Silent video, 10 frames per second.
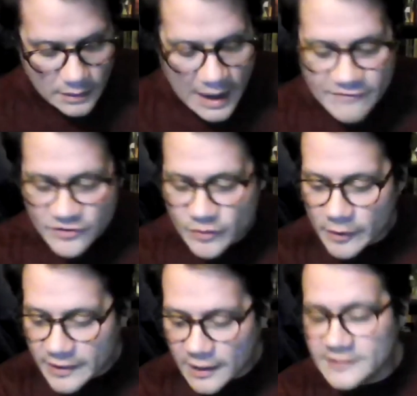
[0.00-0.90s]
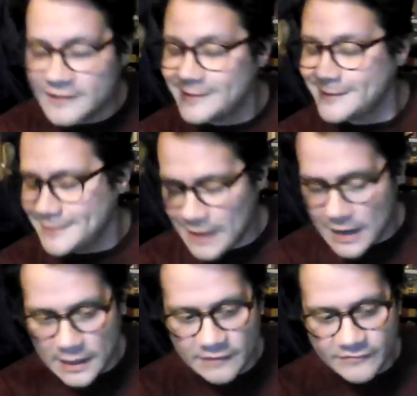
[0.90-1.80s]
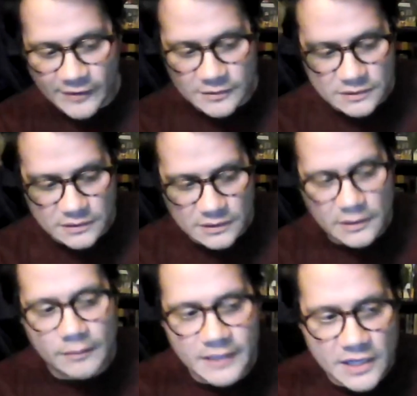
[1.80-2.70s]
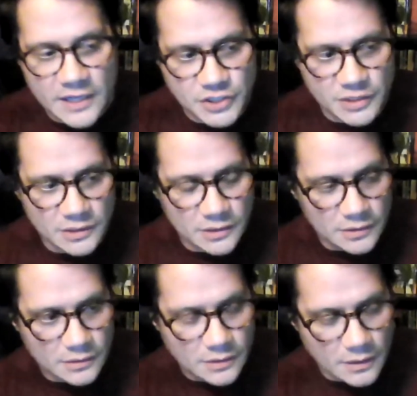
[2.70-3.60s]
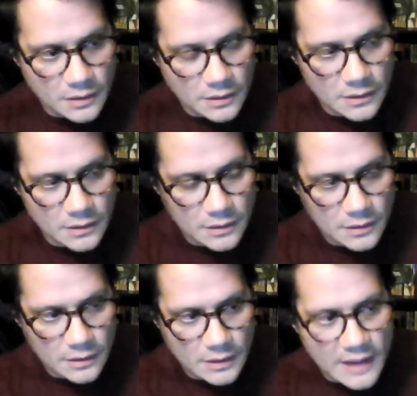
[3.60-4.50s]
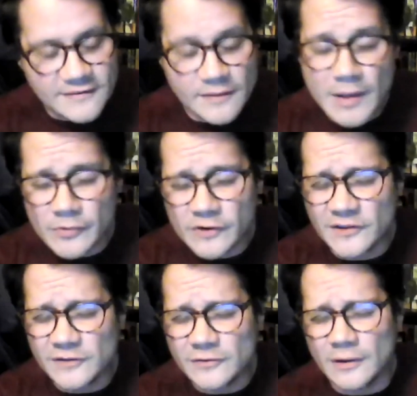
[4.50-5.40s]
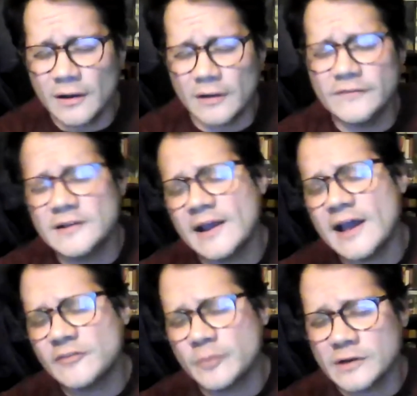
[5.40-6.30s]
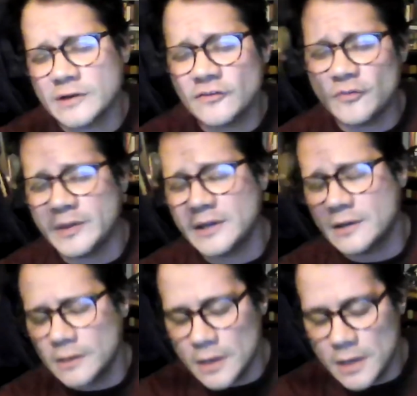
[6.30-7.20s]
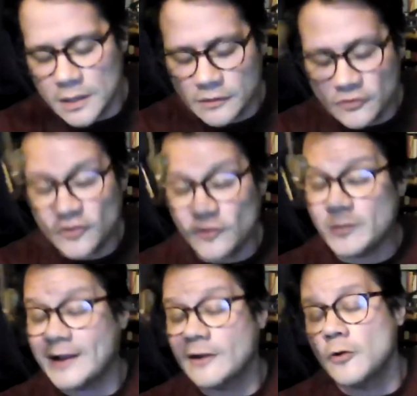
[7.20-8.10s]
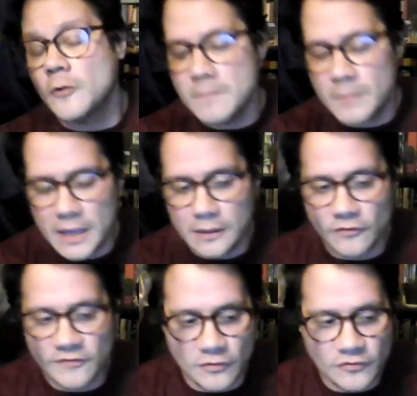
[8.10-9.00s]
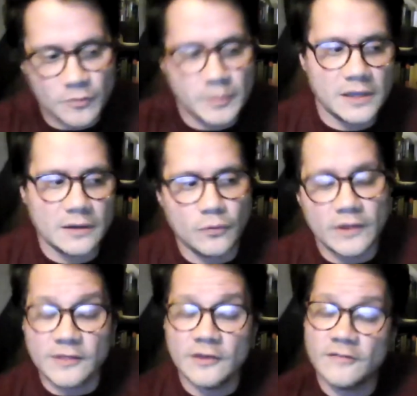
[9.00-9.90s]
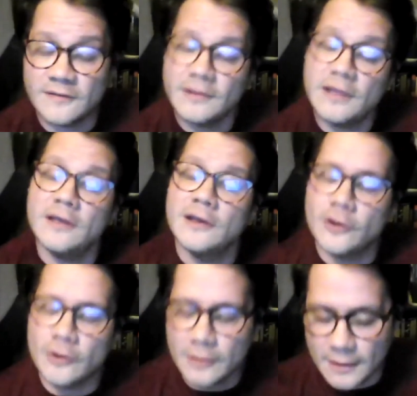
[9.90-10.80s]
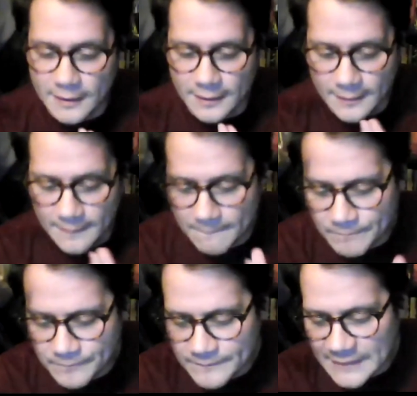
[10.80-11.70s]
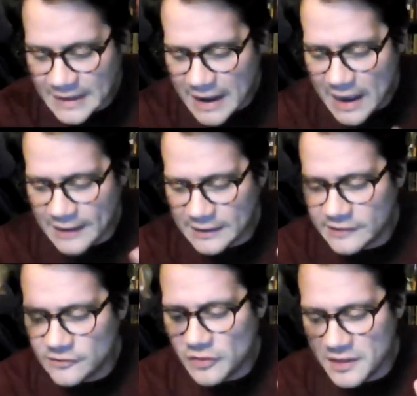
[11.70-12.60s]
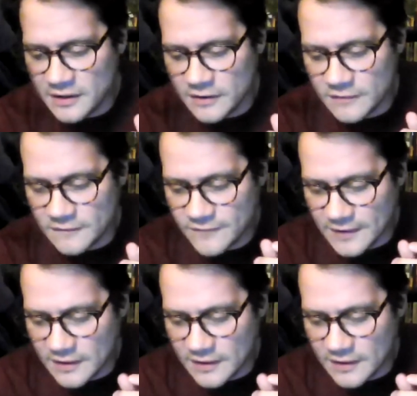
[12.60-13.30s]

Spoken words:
after Maria, I did. And I felt an obligation as a member of the diaspora to speak to those back home and also speak with those here. I like to think of